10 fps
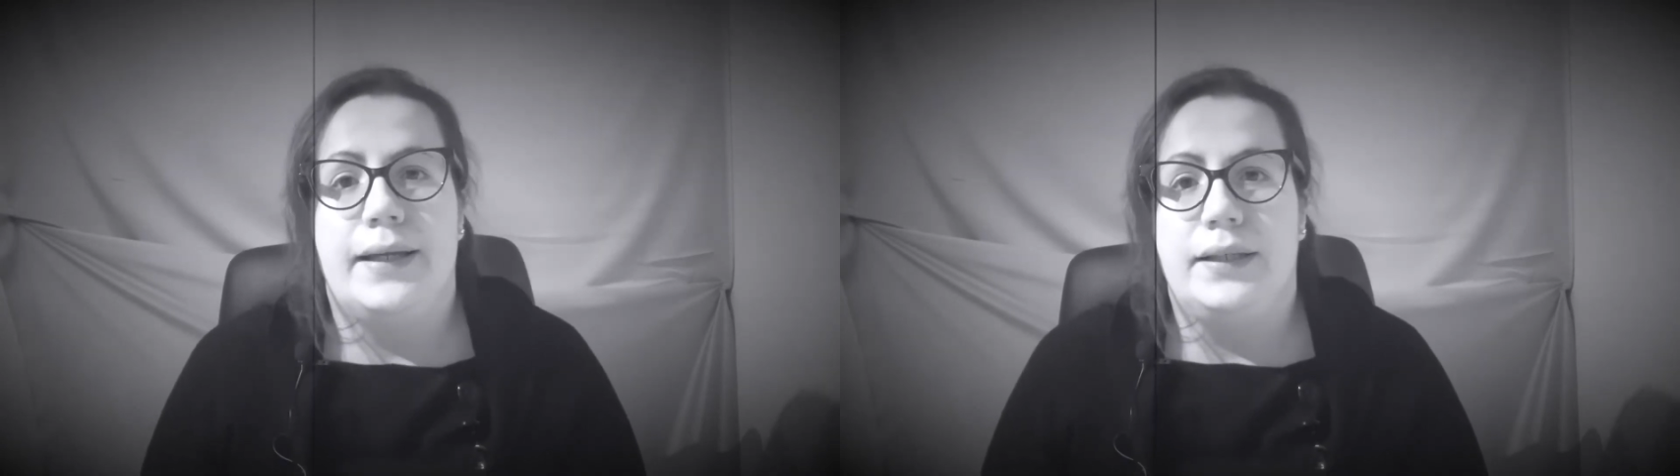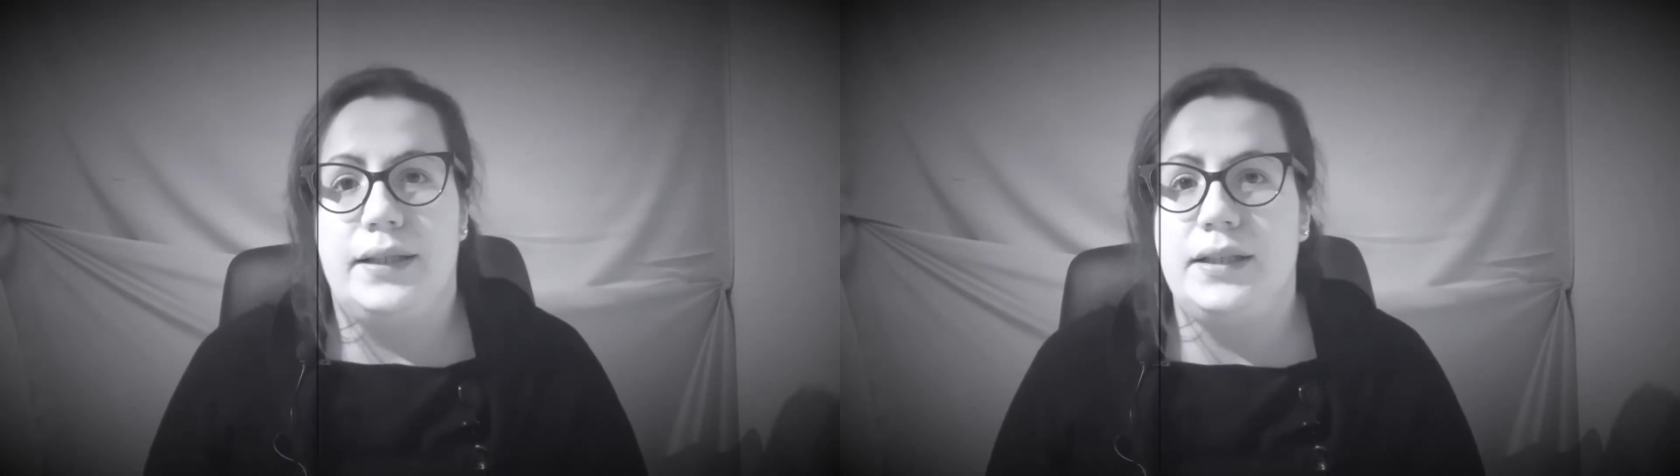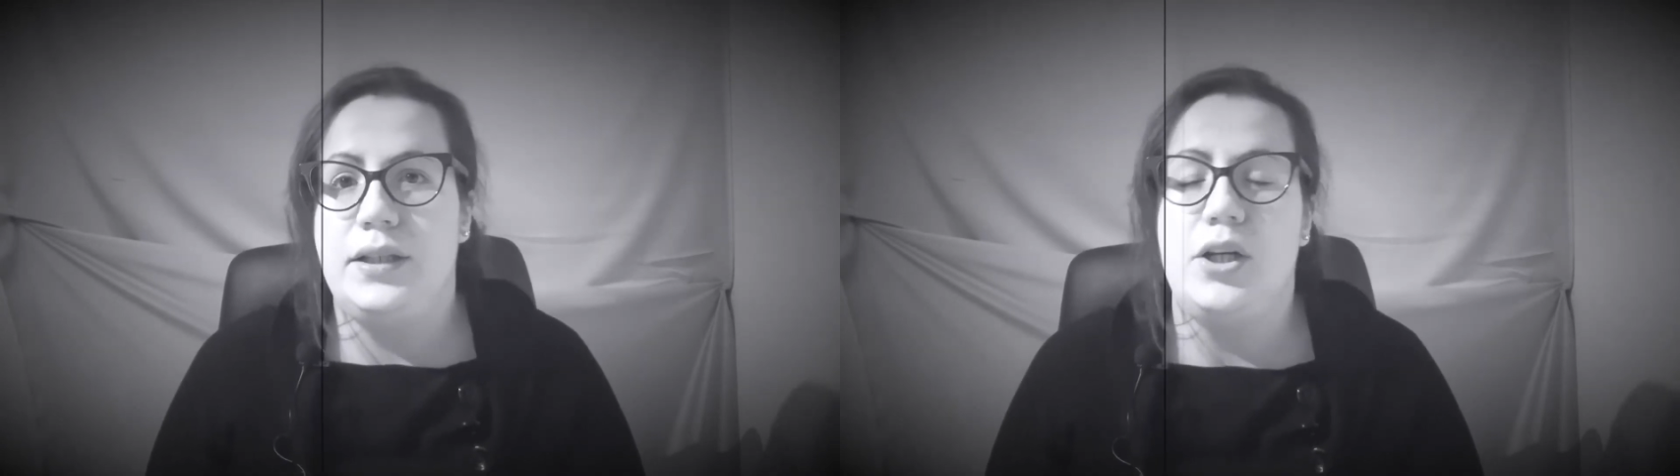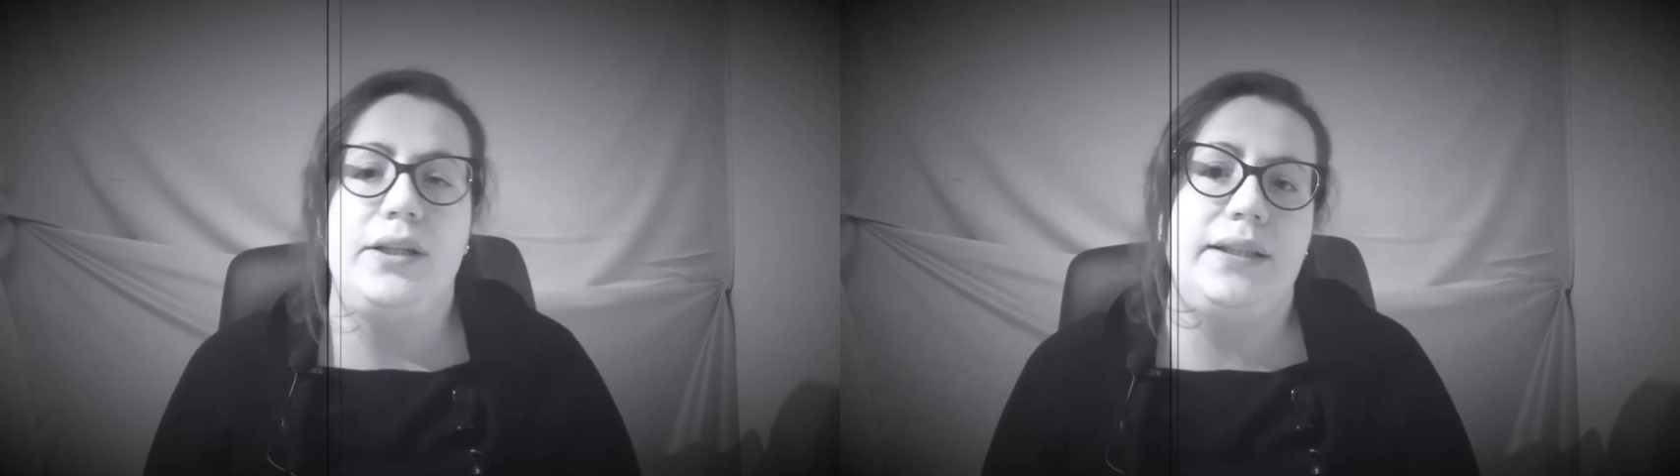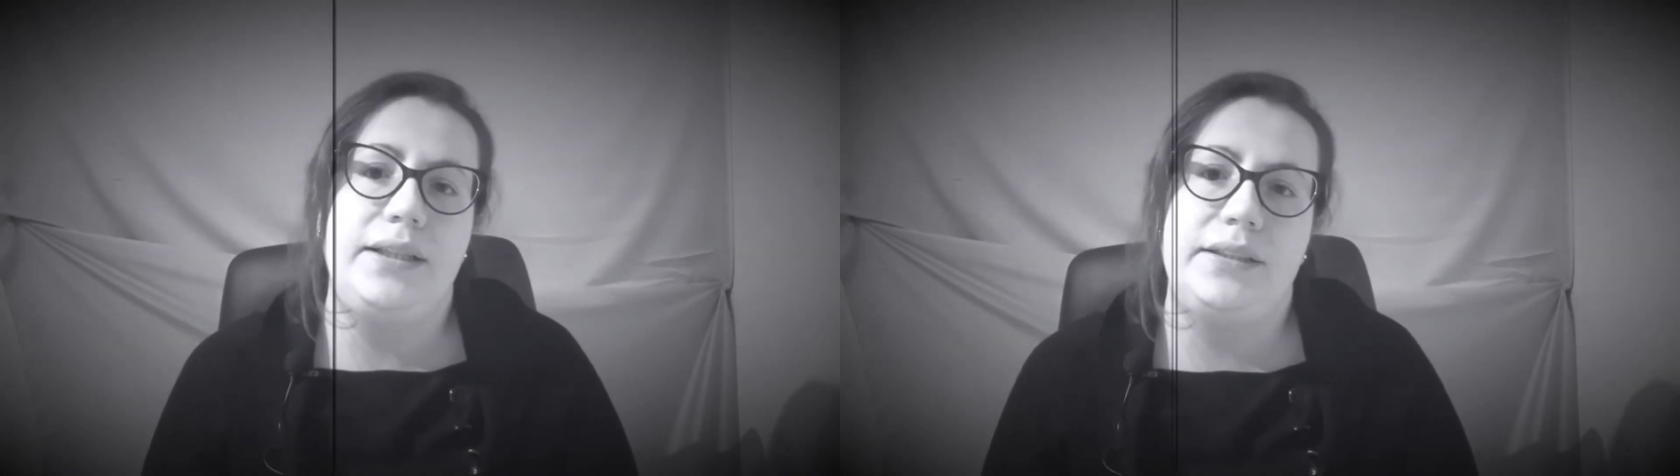in all
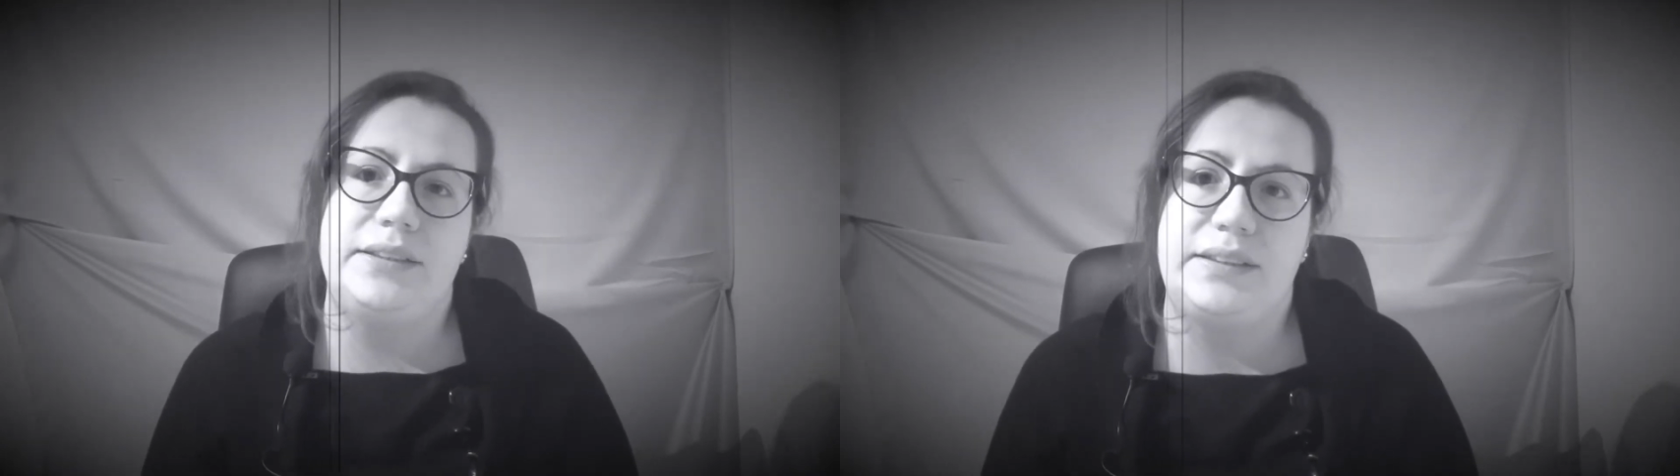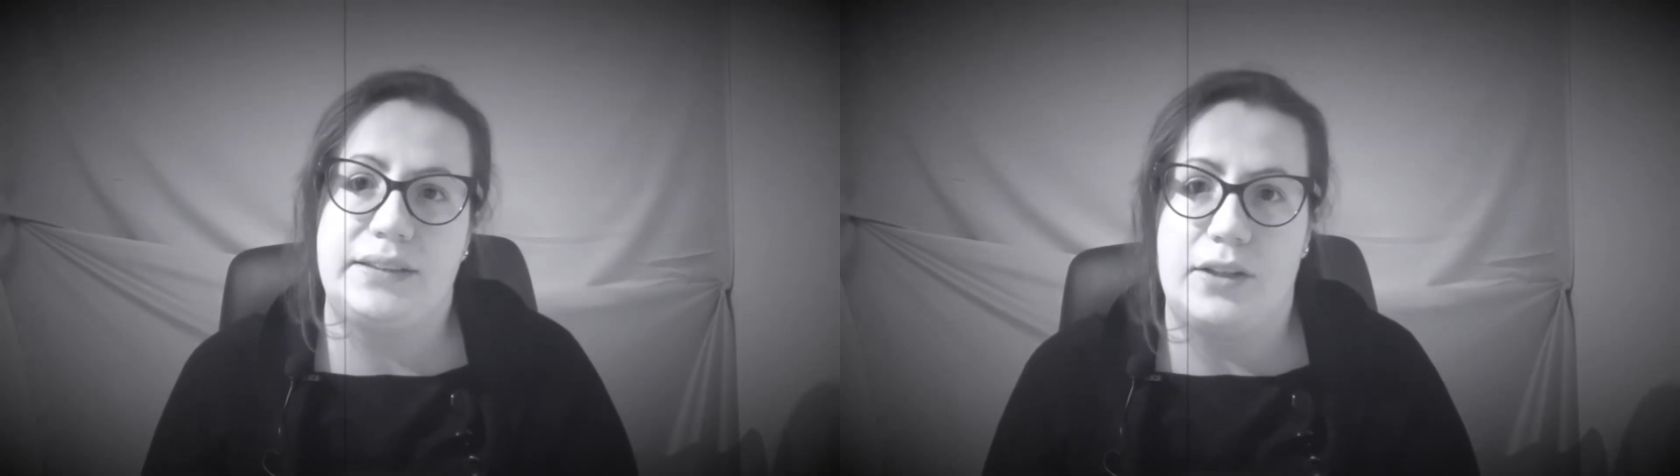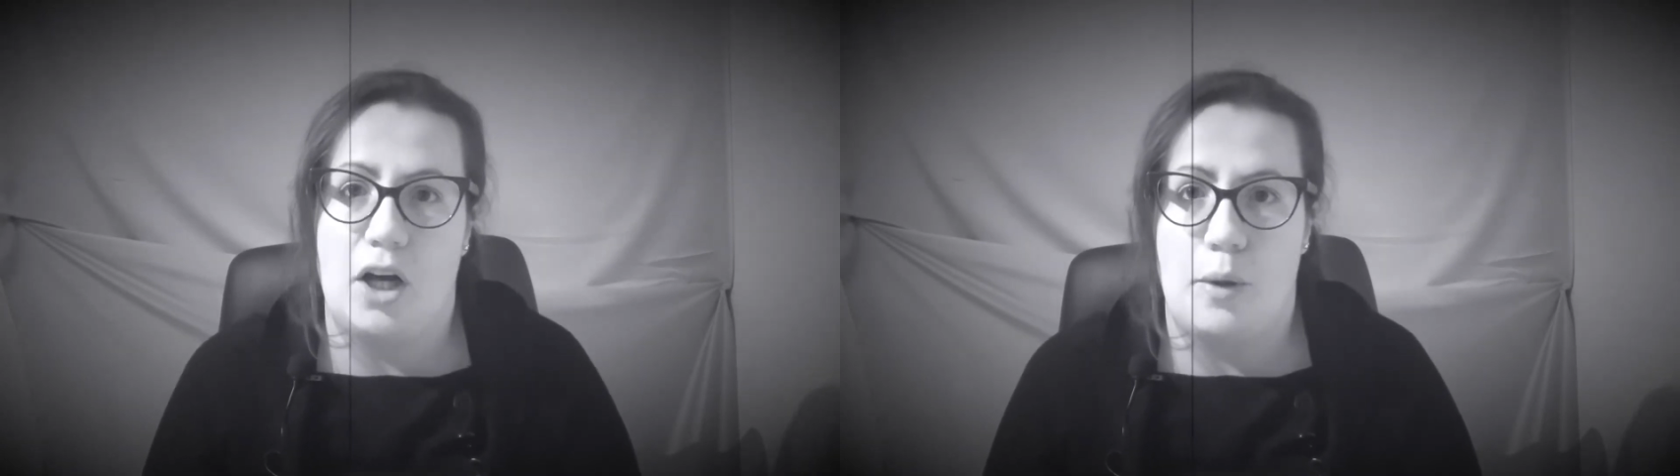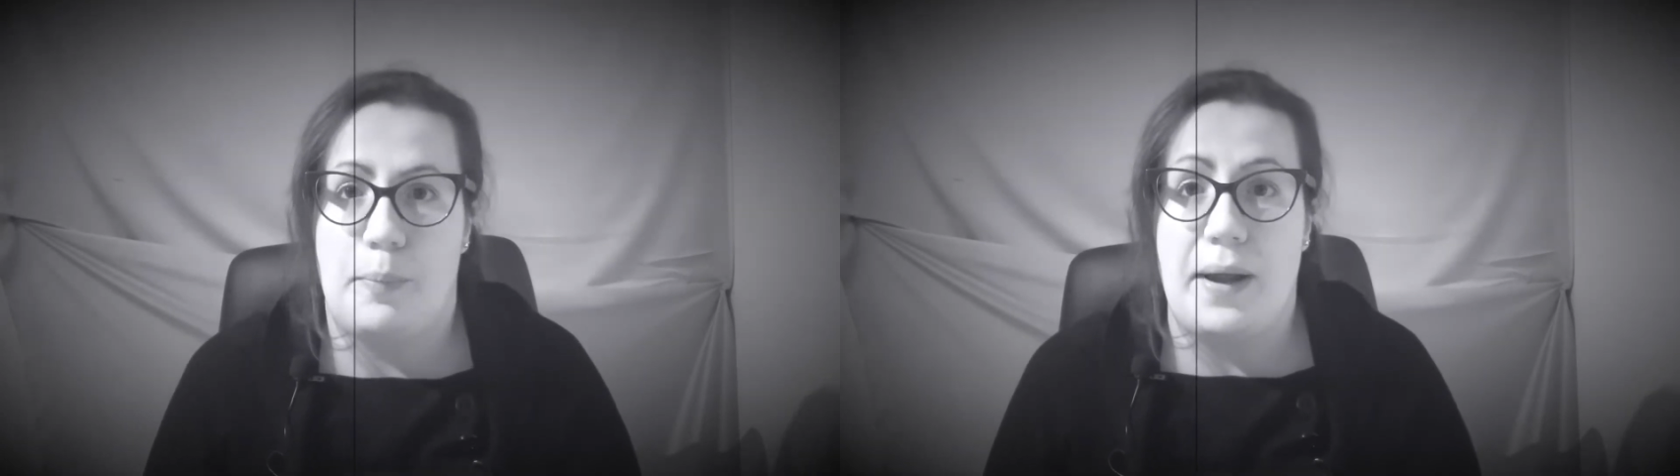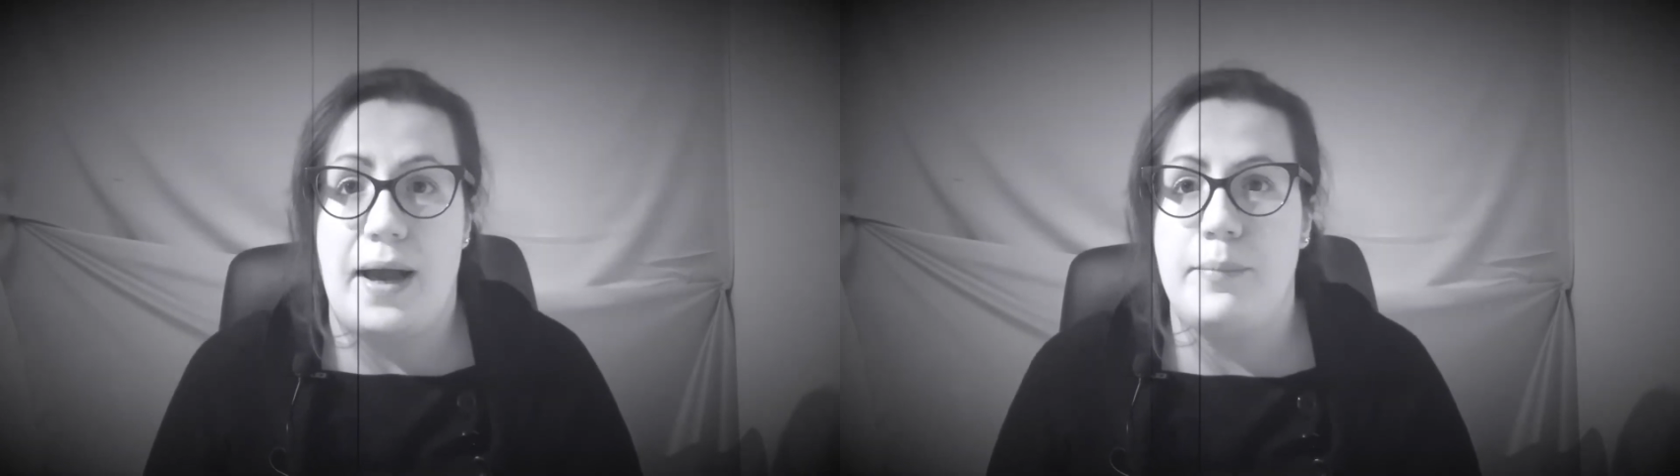its
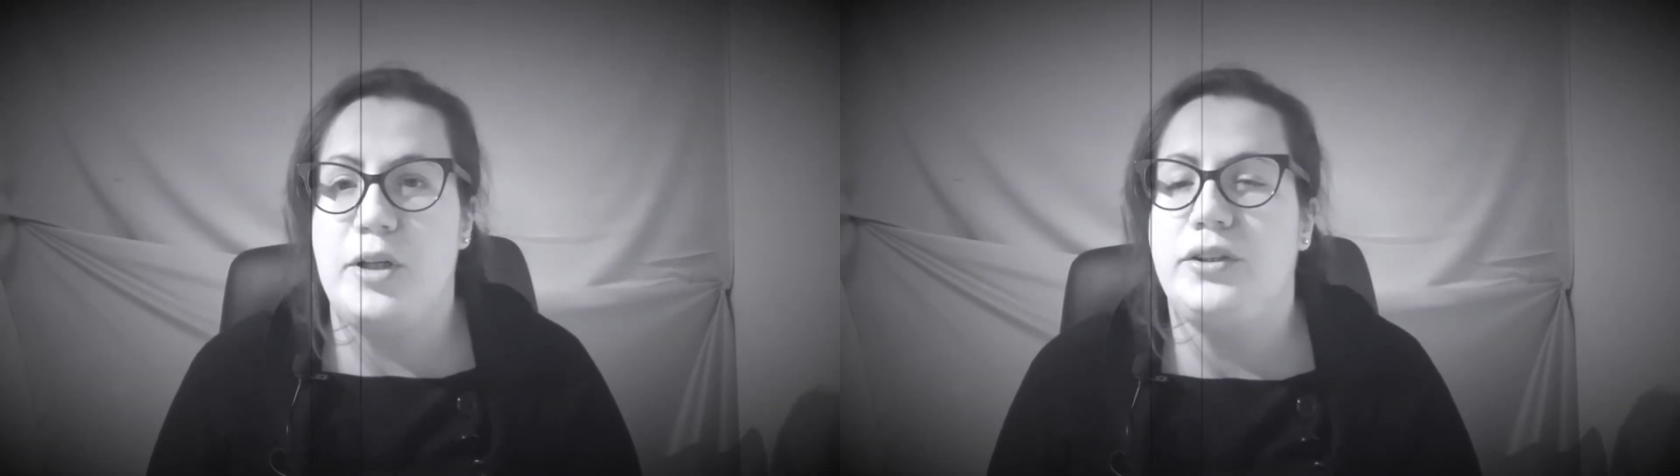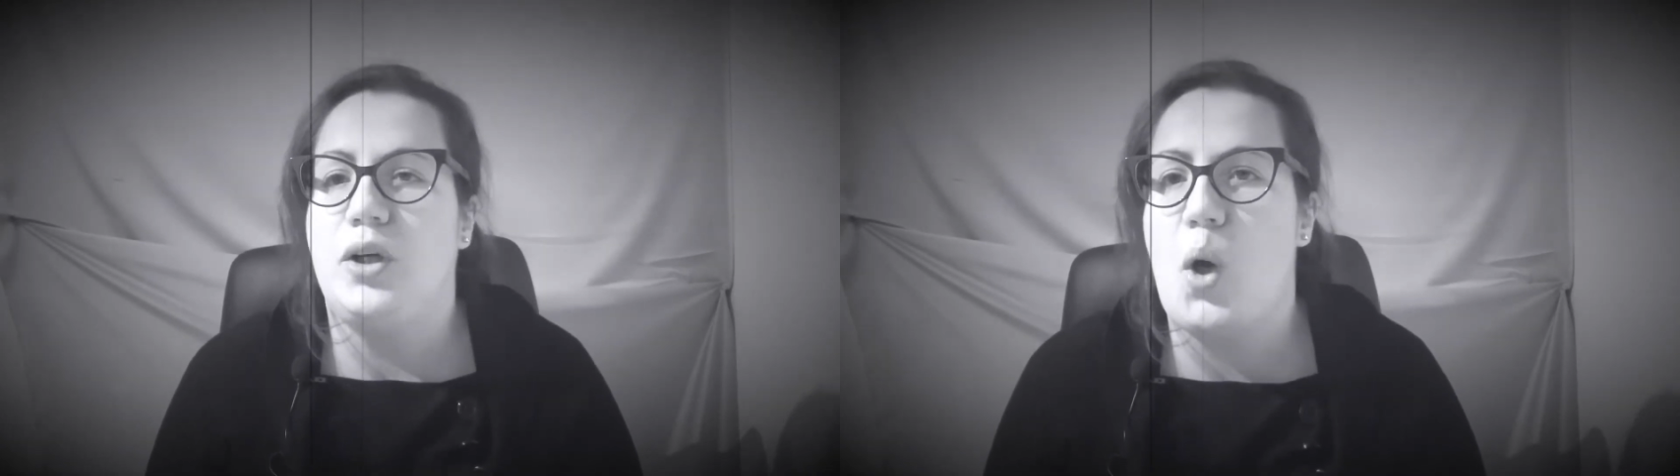scope among